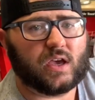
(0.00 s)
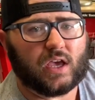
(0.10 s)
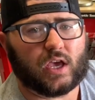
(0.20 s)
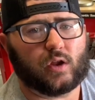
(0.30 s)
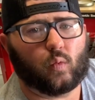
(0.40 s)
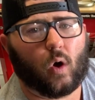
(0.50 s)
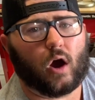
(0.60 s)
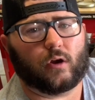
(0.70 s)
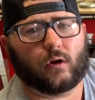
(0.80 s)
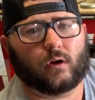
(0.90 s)
in
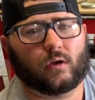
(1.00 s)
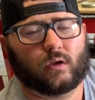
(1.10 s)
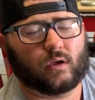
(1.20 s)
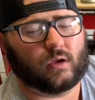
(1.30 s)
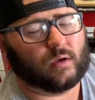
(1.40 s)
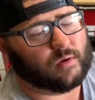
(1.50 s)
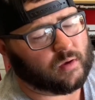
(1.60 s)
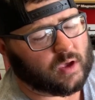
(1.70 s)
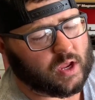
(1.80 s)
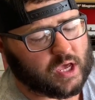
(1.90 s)
water
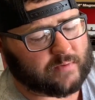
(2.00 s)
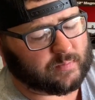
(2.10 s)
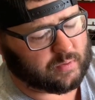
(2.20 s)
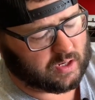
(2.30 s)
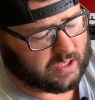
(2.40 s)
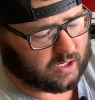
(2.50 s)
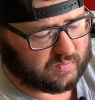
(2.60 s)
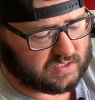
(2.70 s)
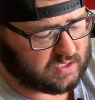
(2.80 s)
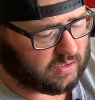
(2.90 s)
and you have to put it like on
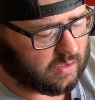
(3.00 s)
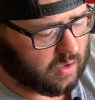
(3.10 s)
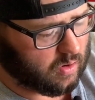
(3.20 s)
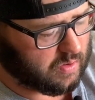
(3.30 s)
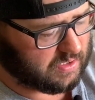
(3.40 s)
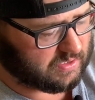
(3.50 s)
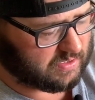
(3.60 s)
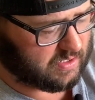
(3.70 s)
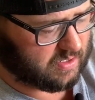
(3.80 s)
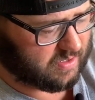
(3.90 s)
the slowest